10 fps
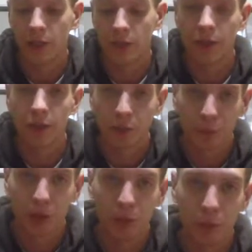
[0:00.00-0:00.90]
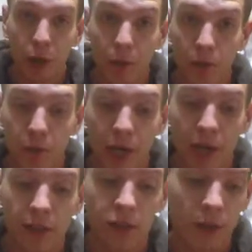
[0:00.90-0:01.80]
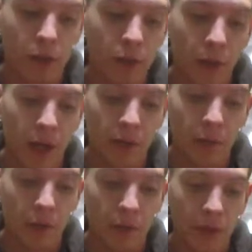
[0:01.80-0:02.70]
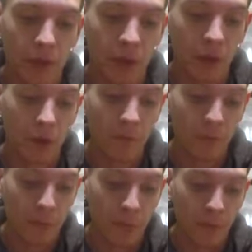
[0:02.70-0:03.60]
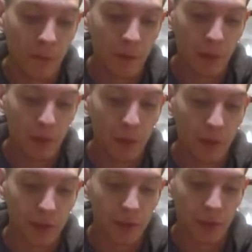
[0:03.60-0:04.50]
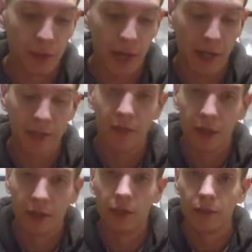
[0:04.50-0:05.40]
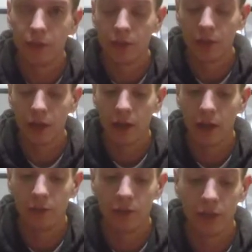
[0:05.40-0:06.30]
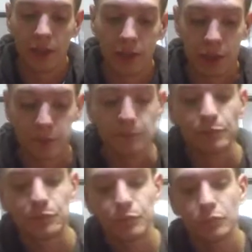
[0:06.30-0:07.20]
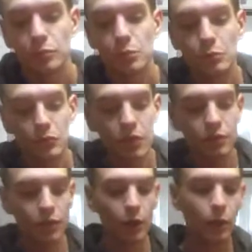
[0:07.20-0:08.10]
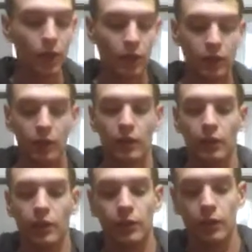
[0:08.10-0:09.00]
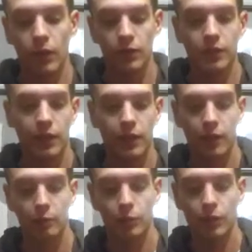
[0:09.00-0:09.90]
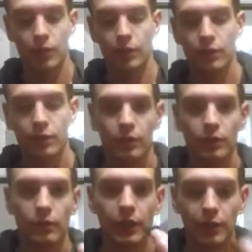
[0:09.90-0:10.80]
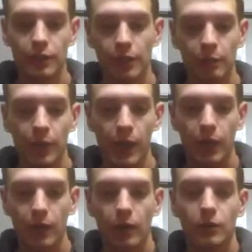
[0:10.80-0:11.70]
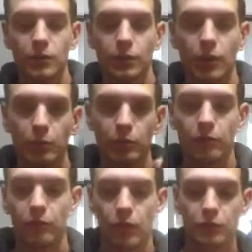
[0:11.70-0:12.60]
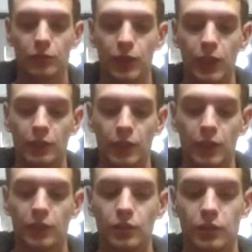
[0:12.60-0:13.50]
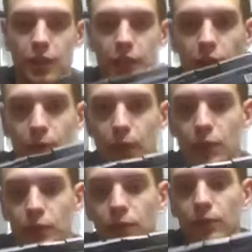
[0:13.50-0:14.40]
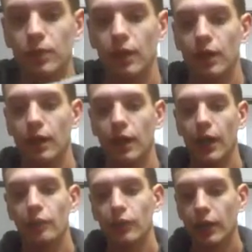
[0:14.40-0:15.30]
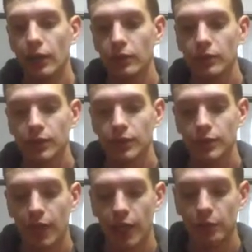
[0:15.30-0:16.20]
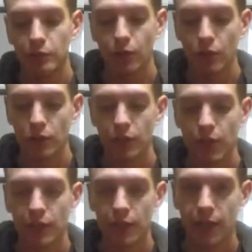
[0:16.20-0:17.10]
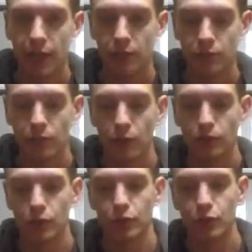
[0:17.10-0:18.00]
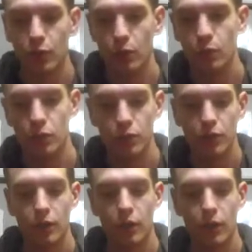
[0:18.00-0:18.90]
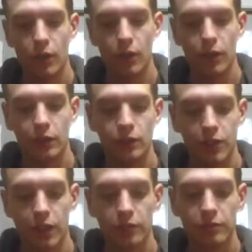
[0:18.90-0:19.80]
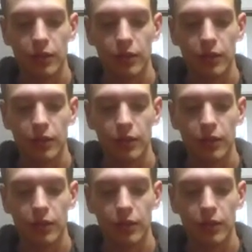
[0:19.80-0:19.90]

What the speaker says: I said, there's a practical purpose behind it, so I don't mind them doing that at all. You can still activate it if you need to. So like I said, it comes with the extended mag, also comes with a flush fit, just like the original. Everything else is the same as far as takedown, as far as controls, all that good stuff.